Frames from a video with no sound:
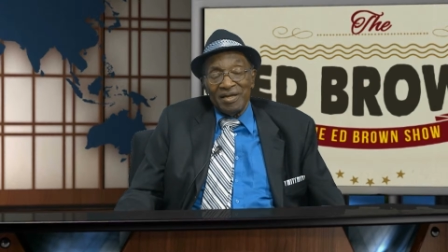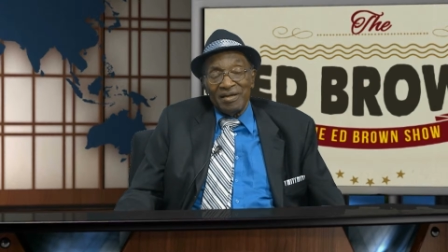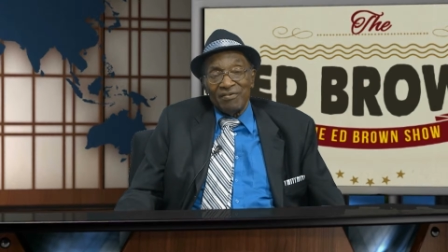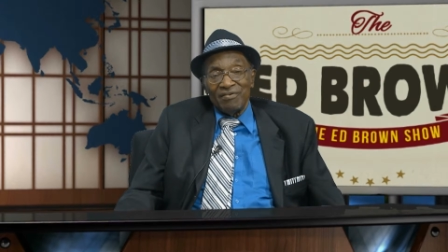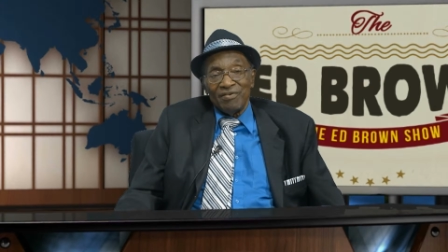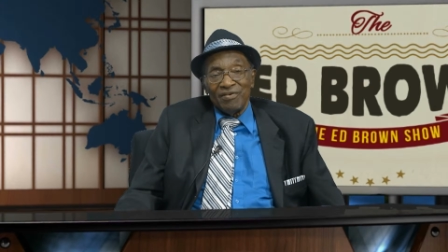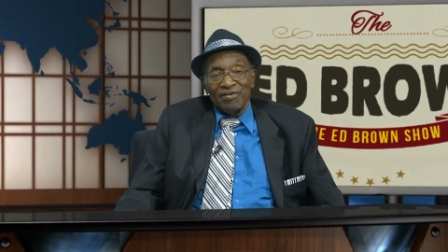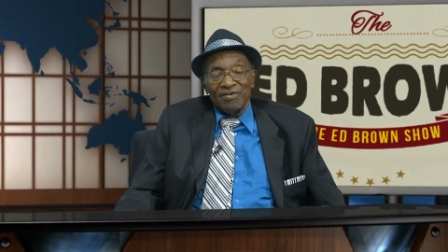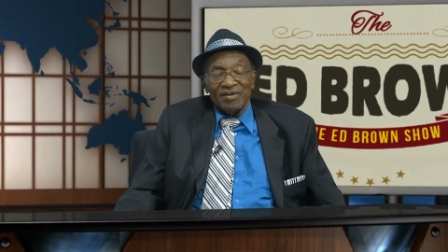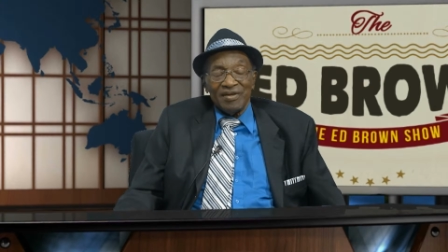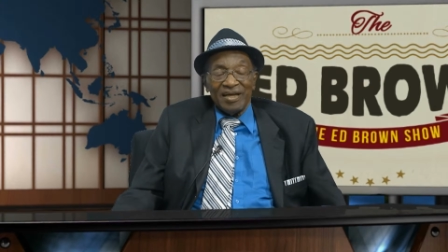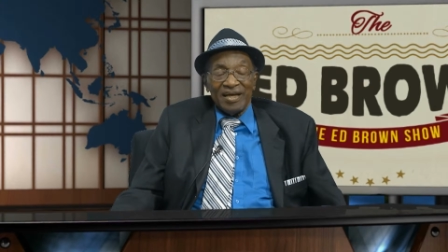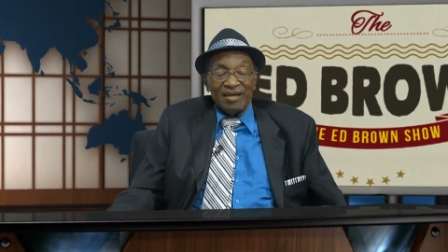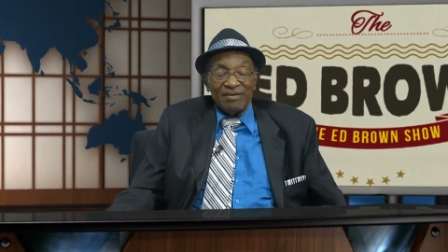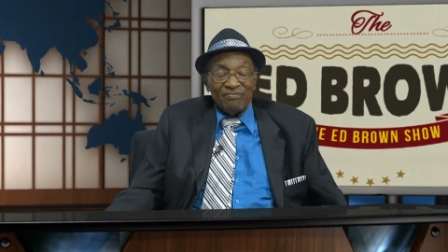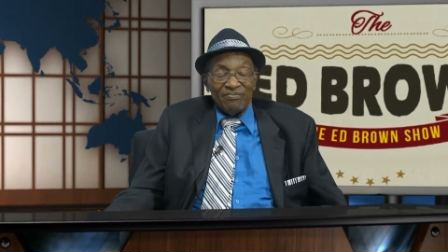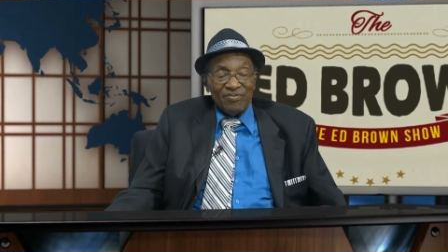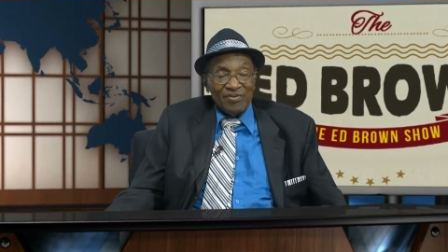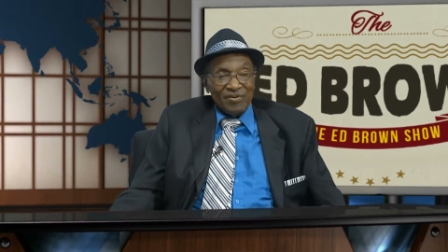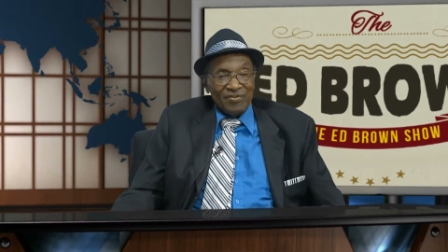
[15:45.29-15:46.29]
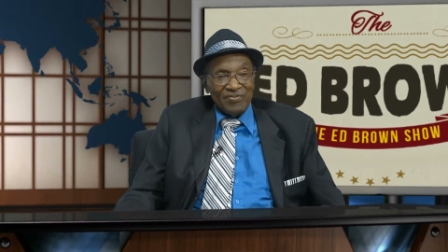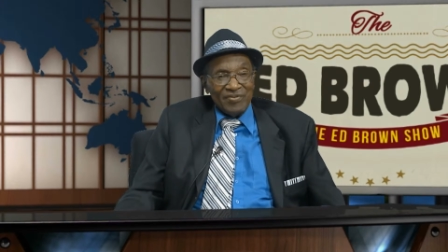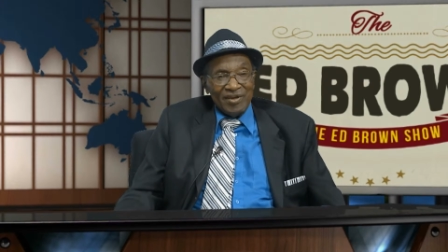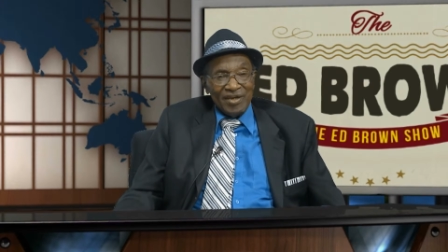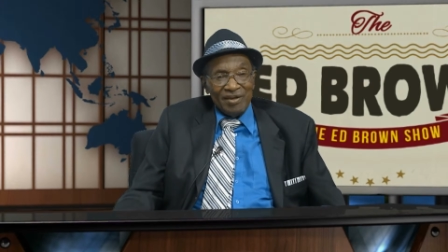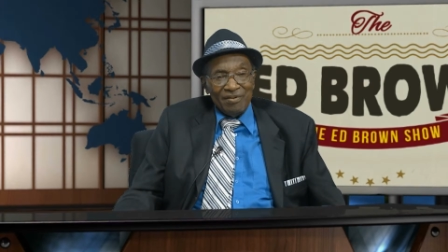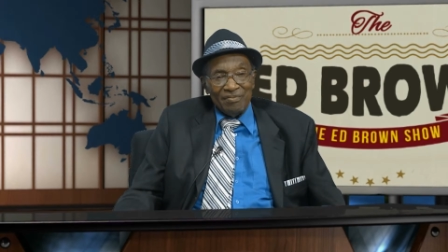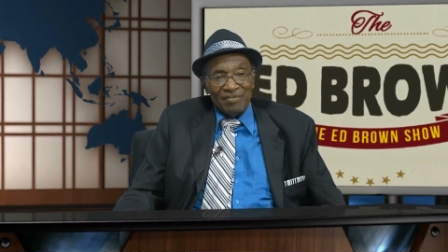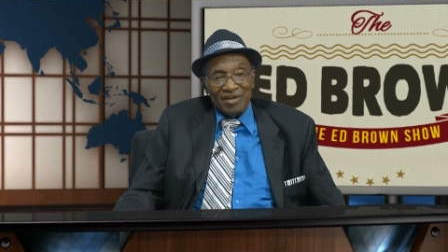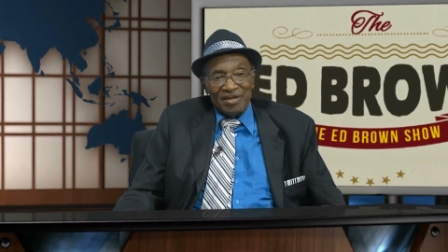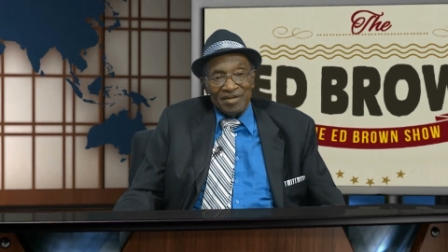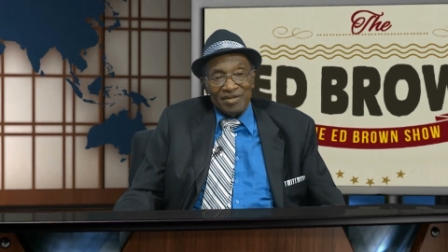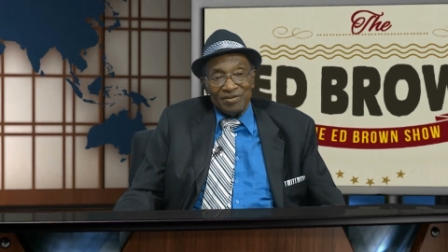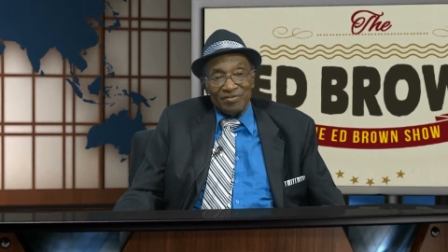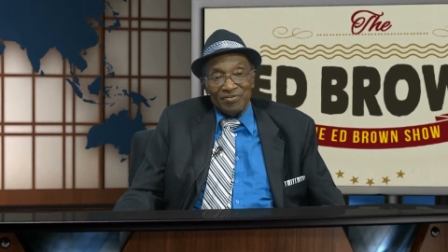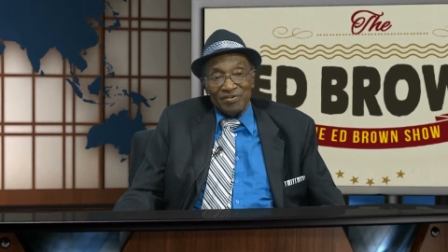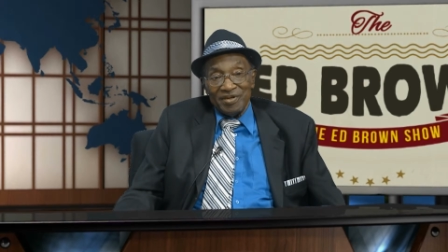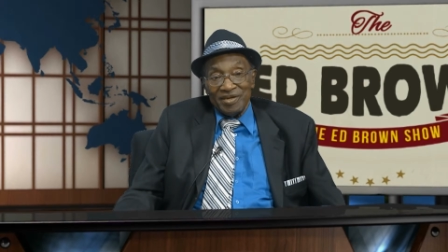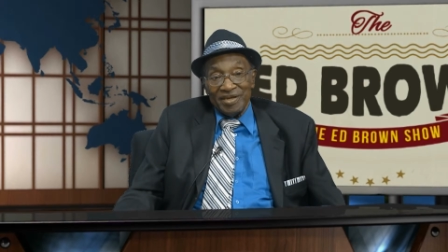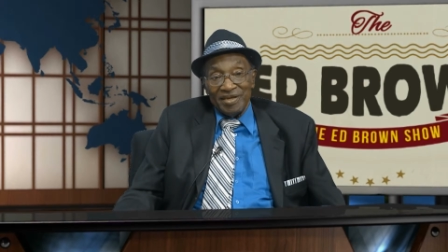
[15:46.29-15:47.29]
We only got 15 minutes.
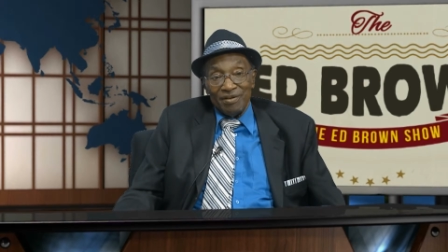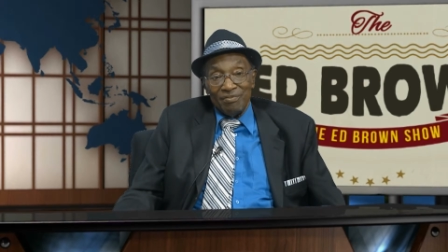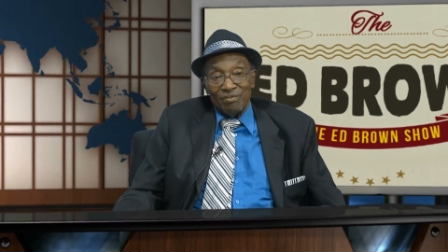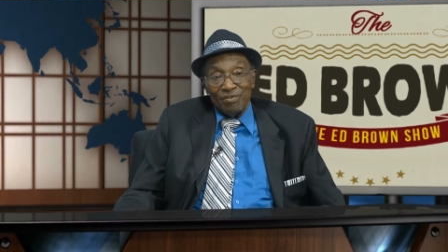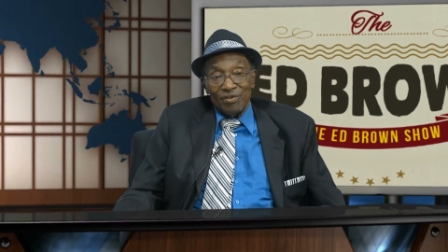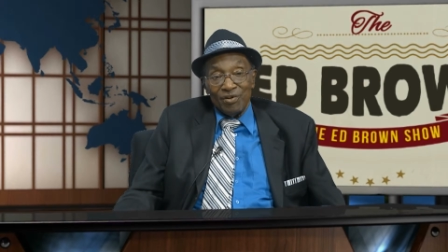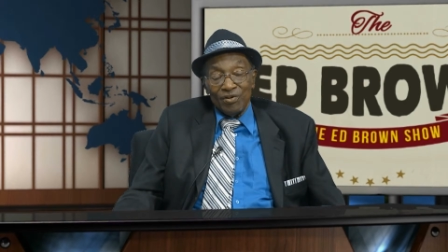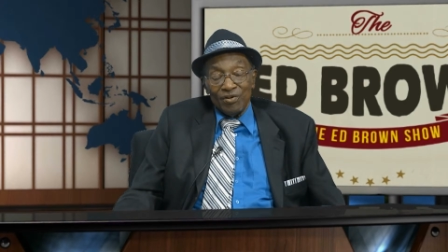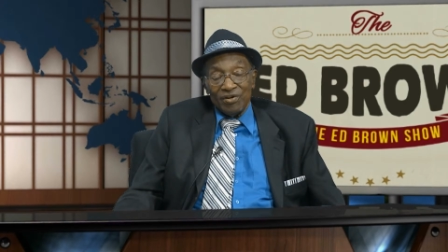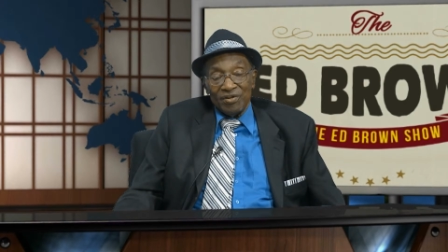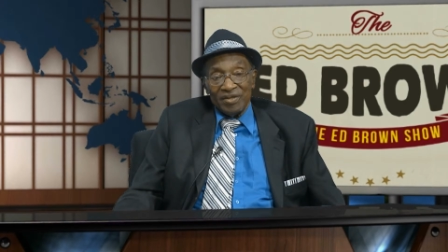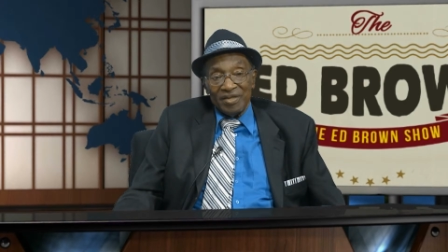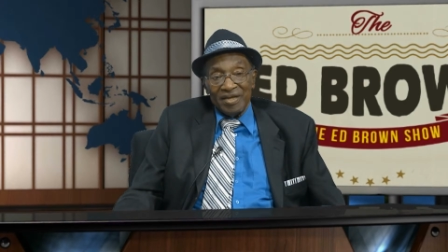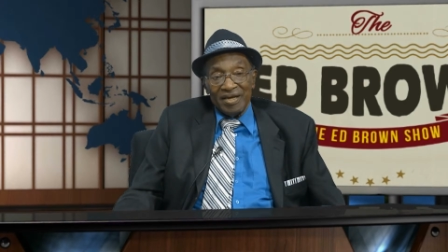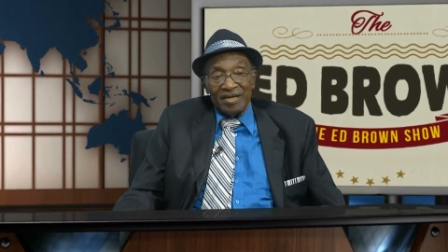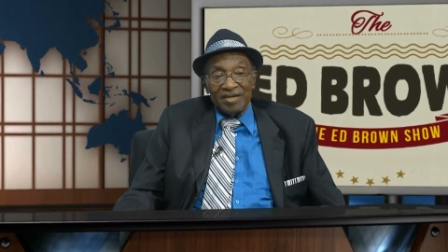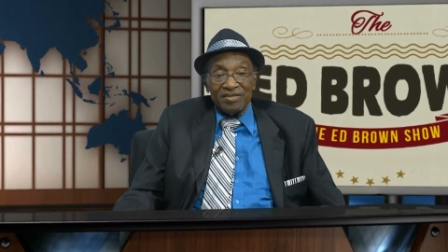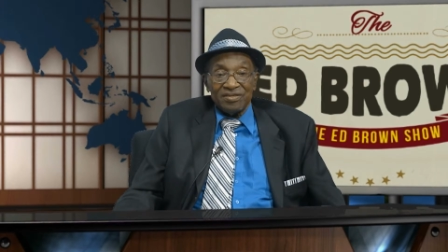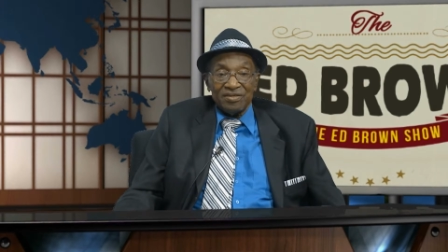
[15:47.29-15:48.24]
We need more than that.